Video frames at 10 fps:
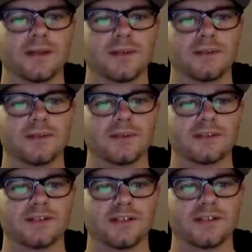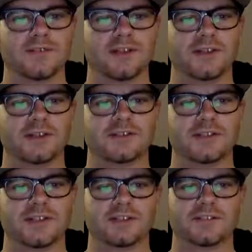When designing for a New
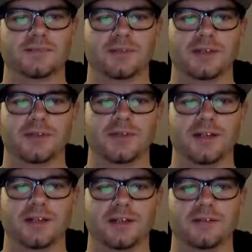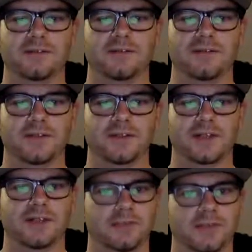Zealand sporting body for
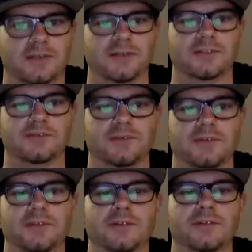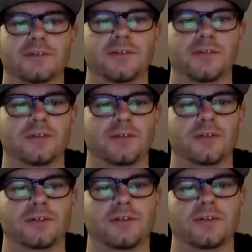an American sport, what role
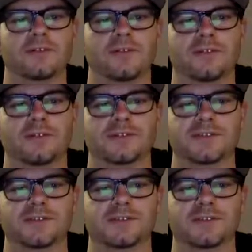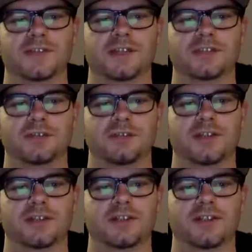or influence do national
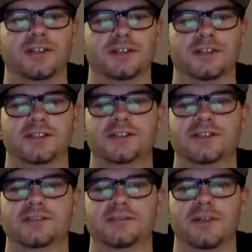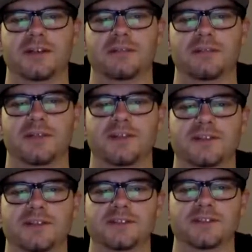brand identities play in the
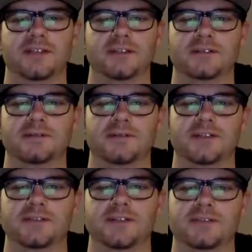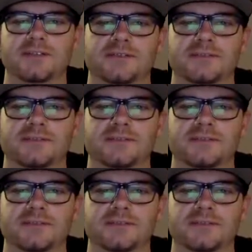design process?